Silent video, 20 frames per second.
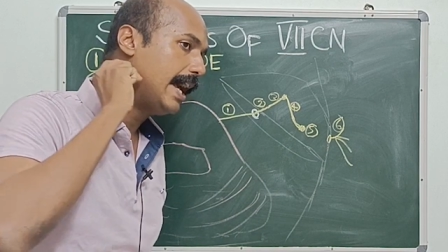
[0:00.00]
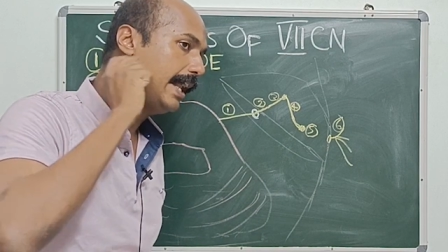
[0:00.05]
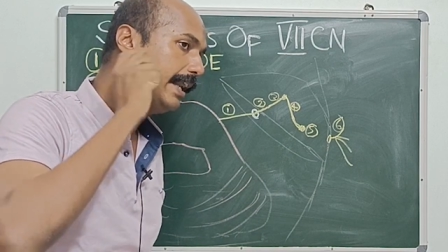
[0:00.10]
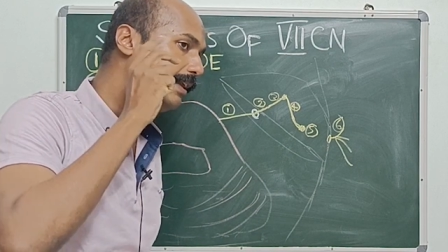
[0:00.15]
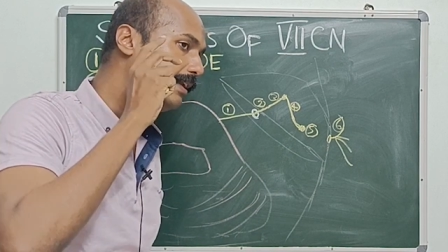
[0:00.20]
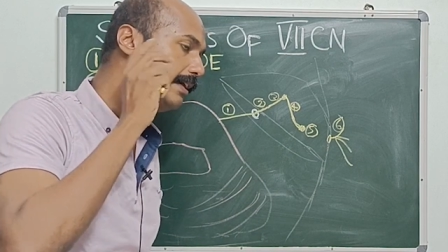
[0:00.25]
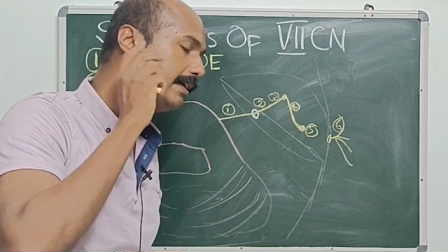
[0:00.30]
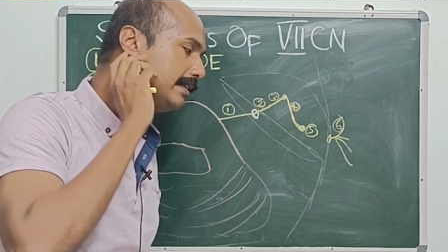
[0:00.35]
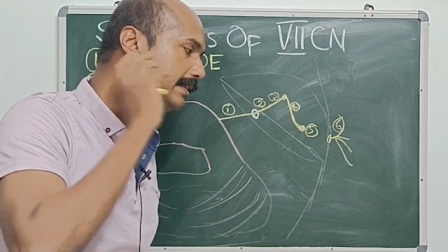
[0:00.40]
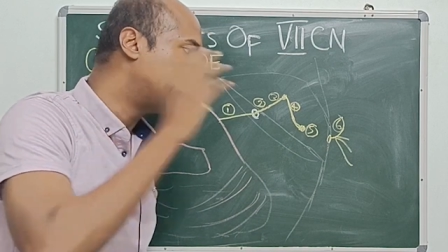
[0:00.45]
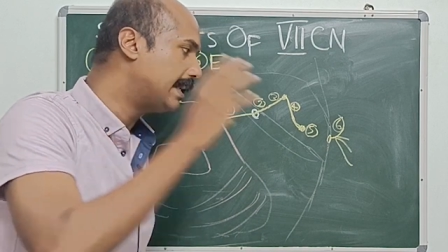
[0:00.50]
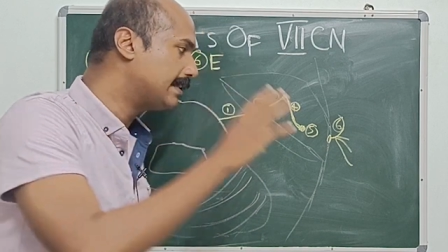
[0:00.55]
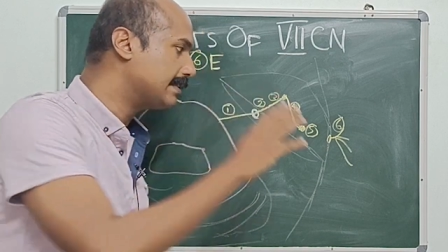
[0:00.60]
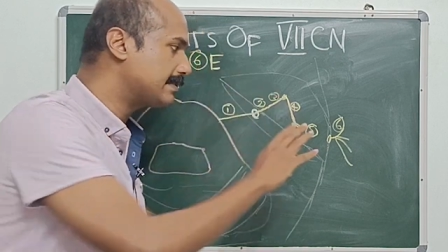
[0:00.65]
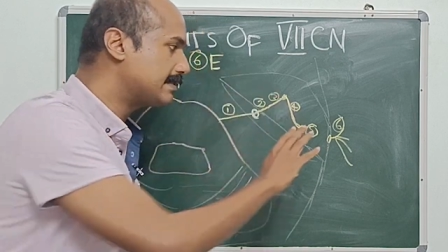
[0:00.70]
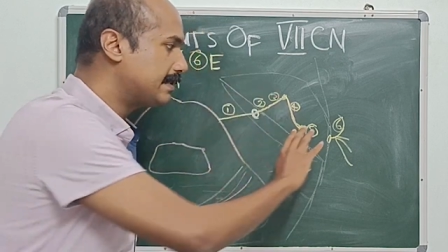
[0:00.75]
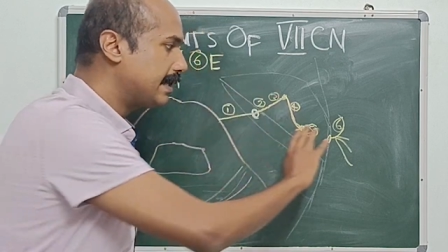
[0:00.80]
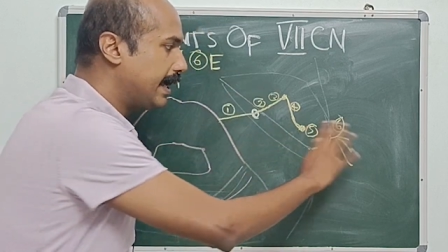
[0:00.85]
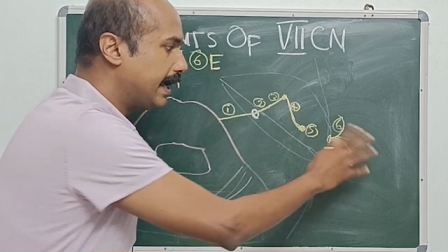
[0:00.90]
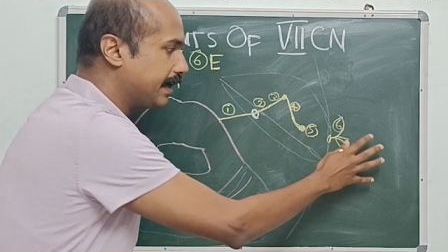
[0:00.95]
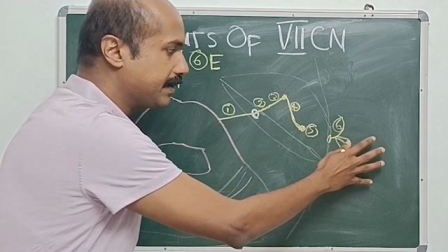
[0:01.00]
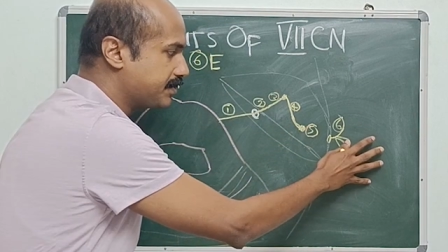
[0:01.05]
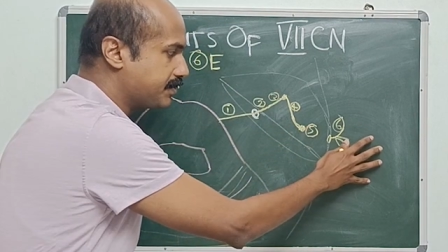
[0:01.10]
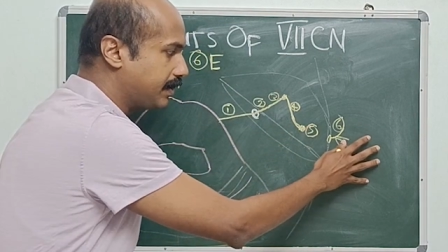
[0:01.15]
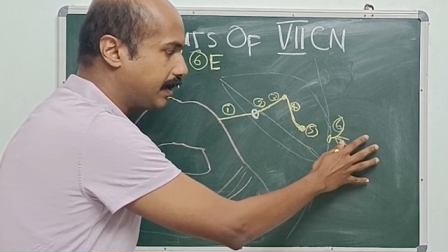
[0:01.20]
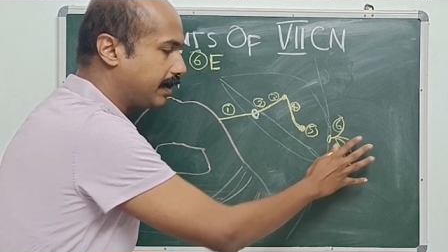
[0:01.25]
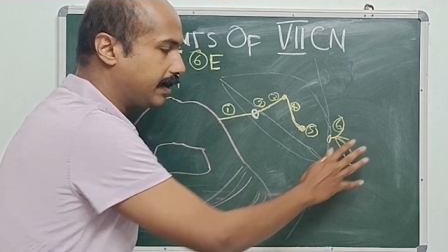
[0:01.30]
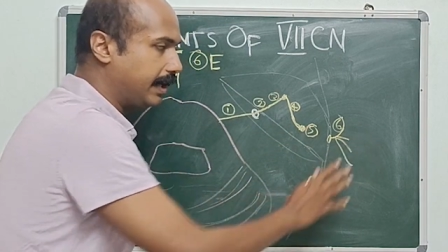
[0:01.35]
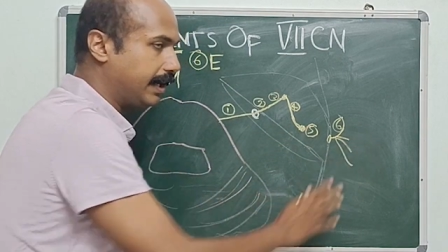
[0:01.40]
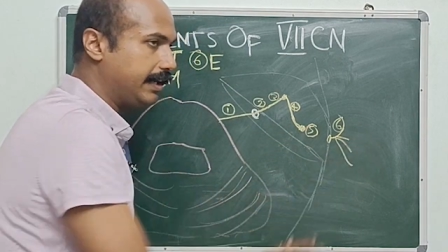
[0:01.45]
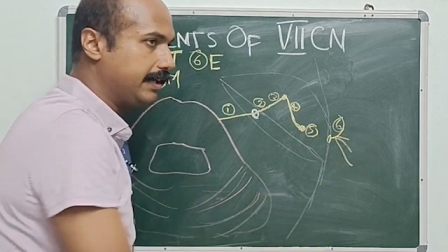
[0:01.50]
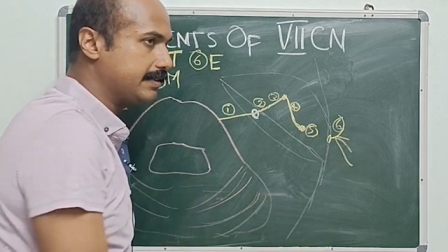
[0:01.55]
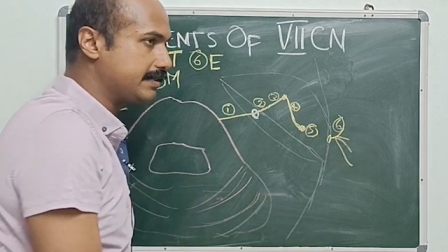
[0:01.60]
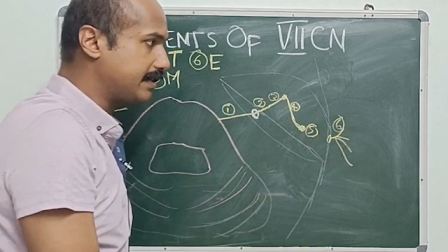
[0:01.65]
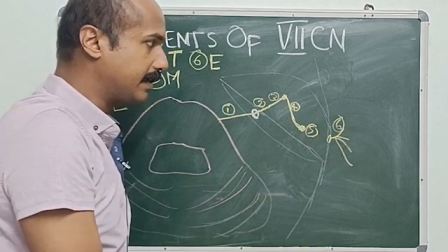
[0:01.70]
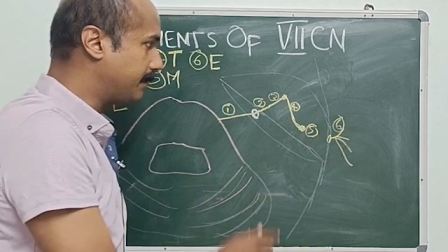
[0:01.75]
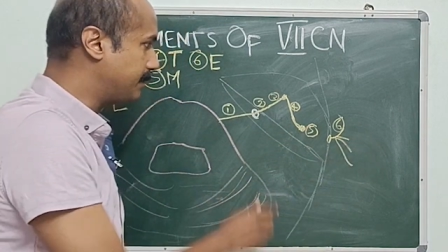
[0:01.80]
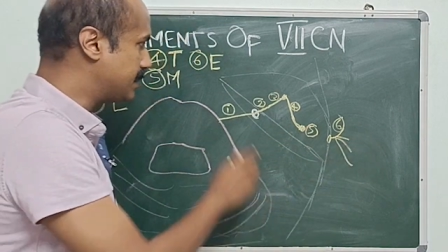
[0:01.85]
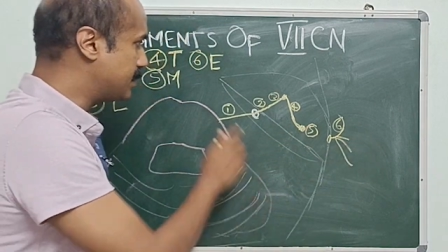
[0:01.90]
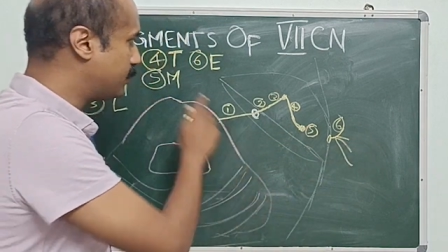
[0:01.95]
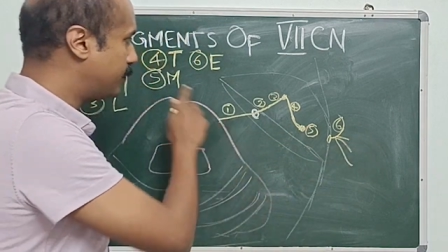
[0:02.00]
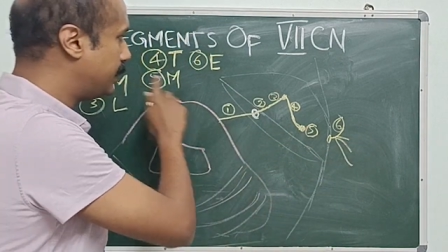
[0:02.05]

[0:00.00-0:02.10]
and that is the extracranial segment.